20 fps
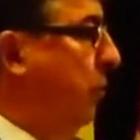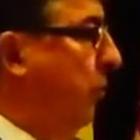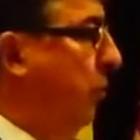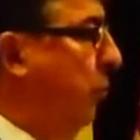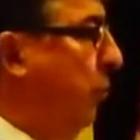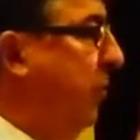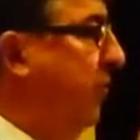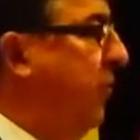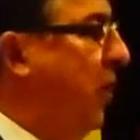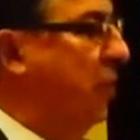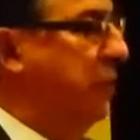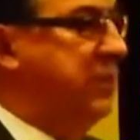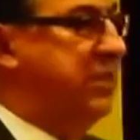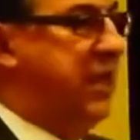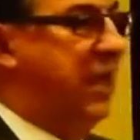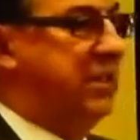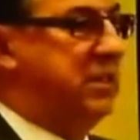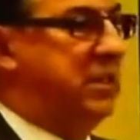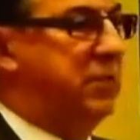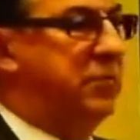We've always
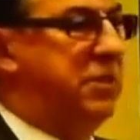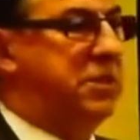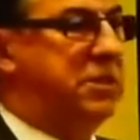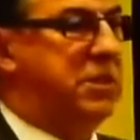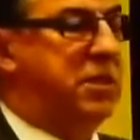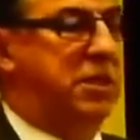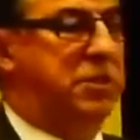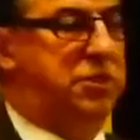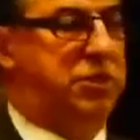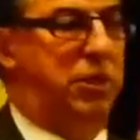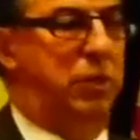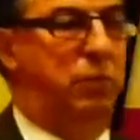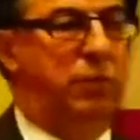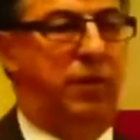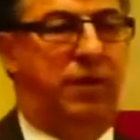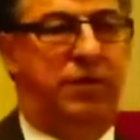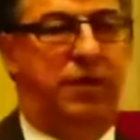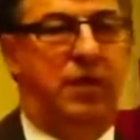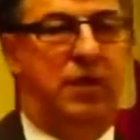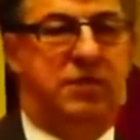had some discussion
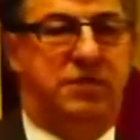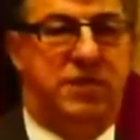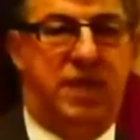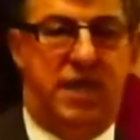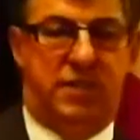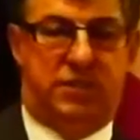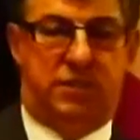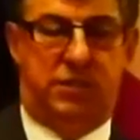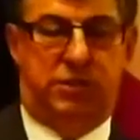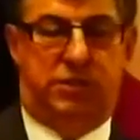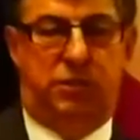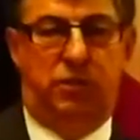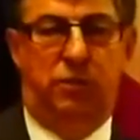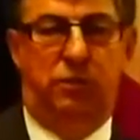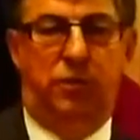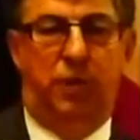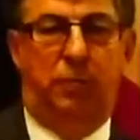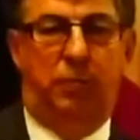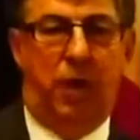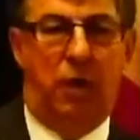with
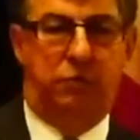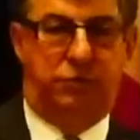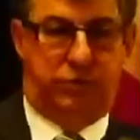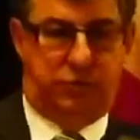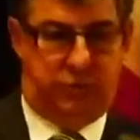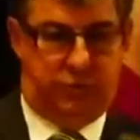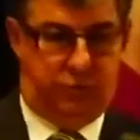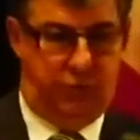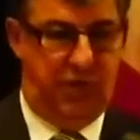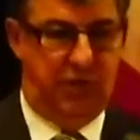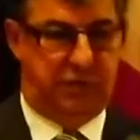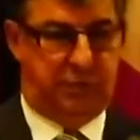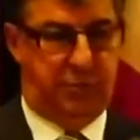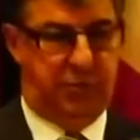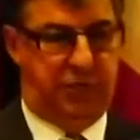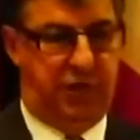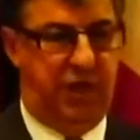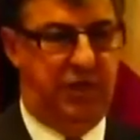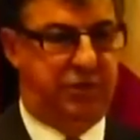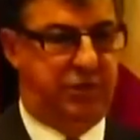Saskatoon about
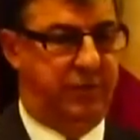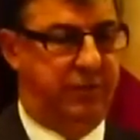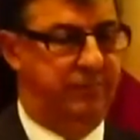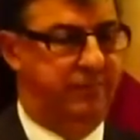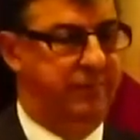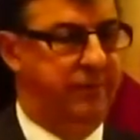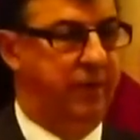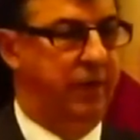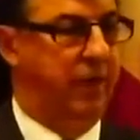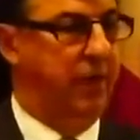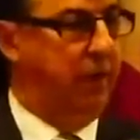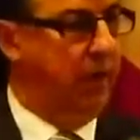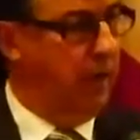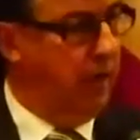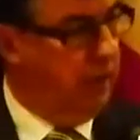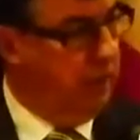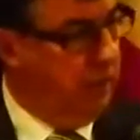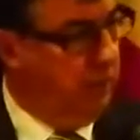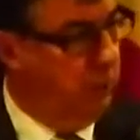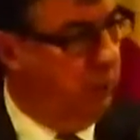transportation,
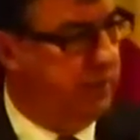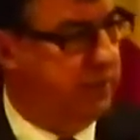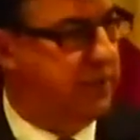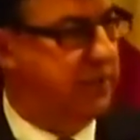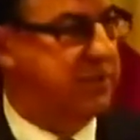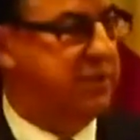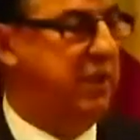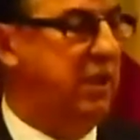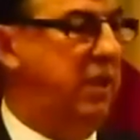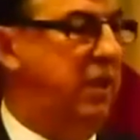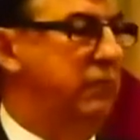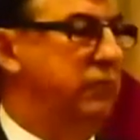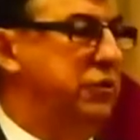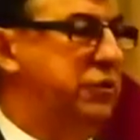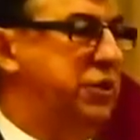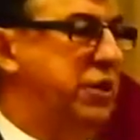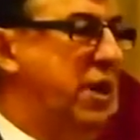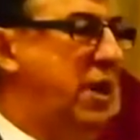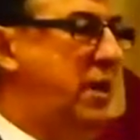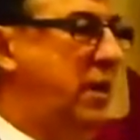with the City of
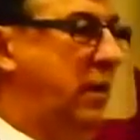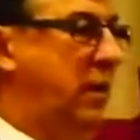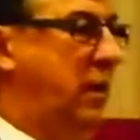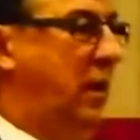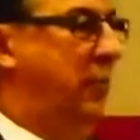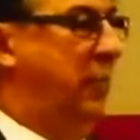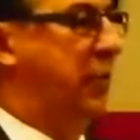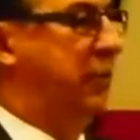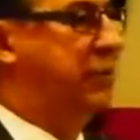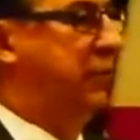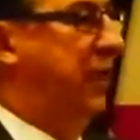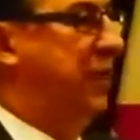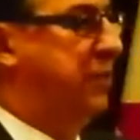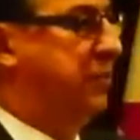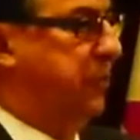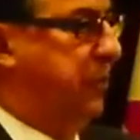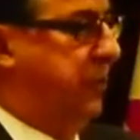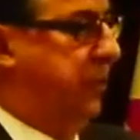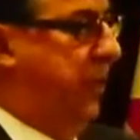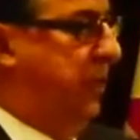Regina about
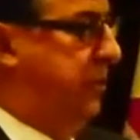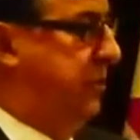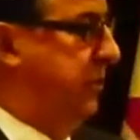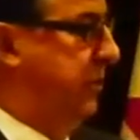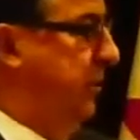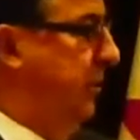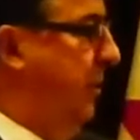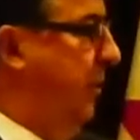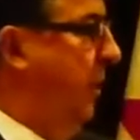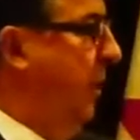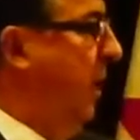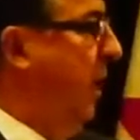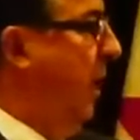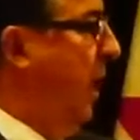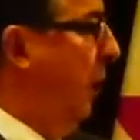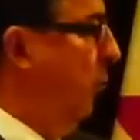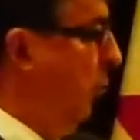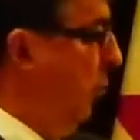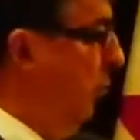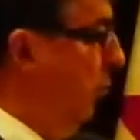transportation.
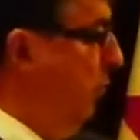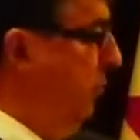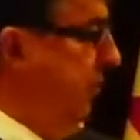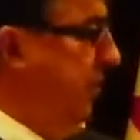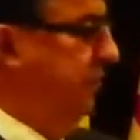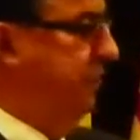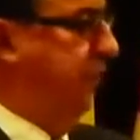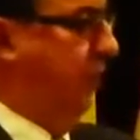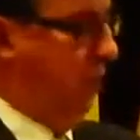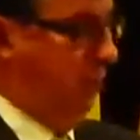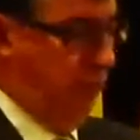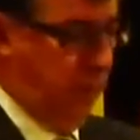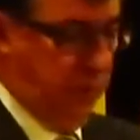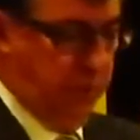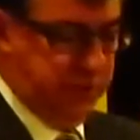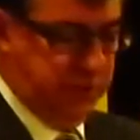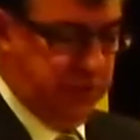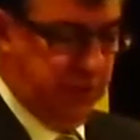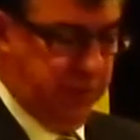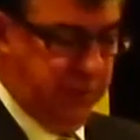And we're moving forward
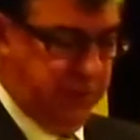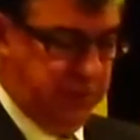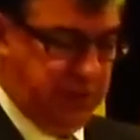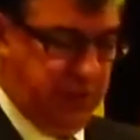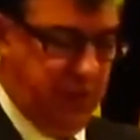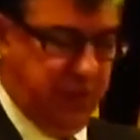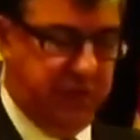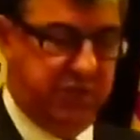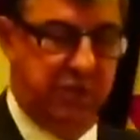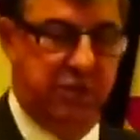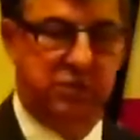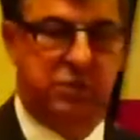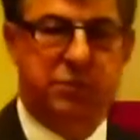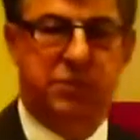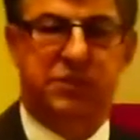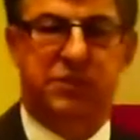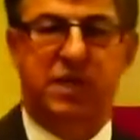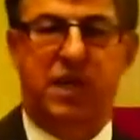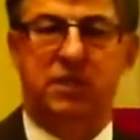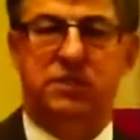with some discussions
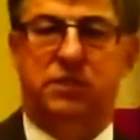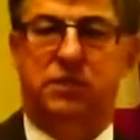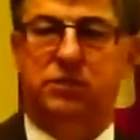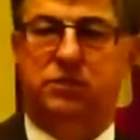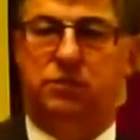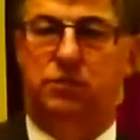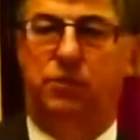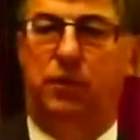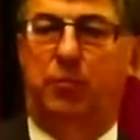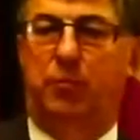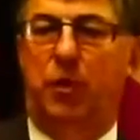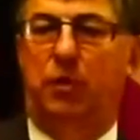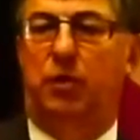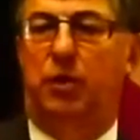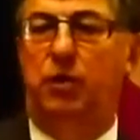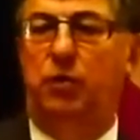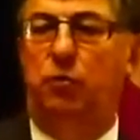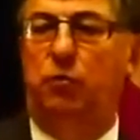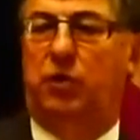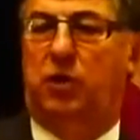with Saskatoon about
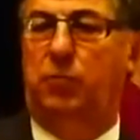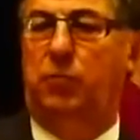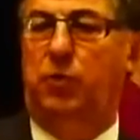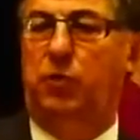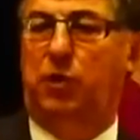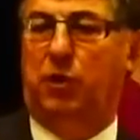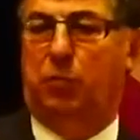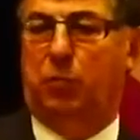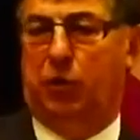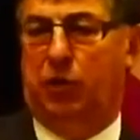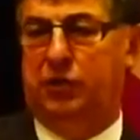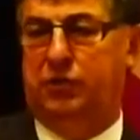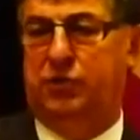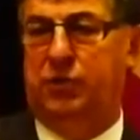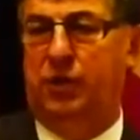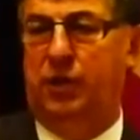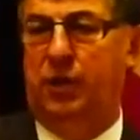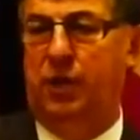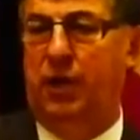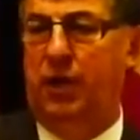a new commuter bridge
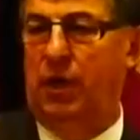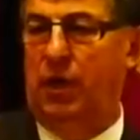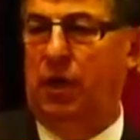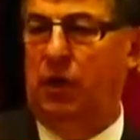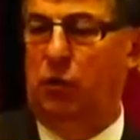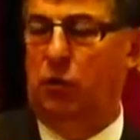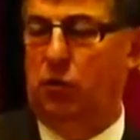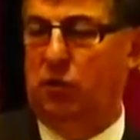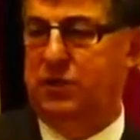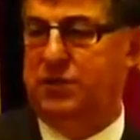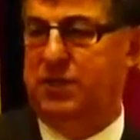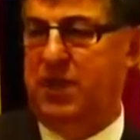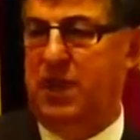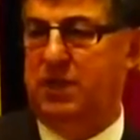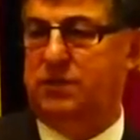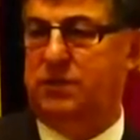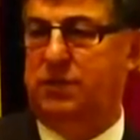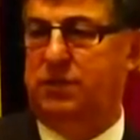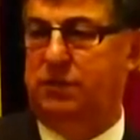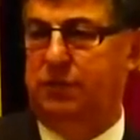in North
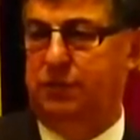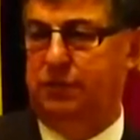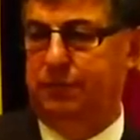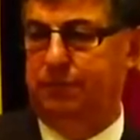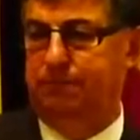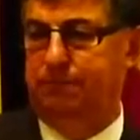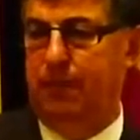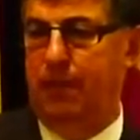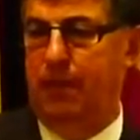Saskatoon.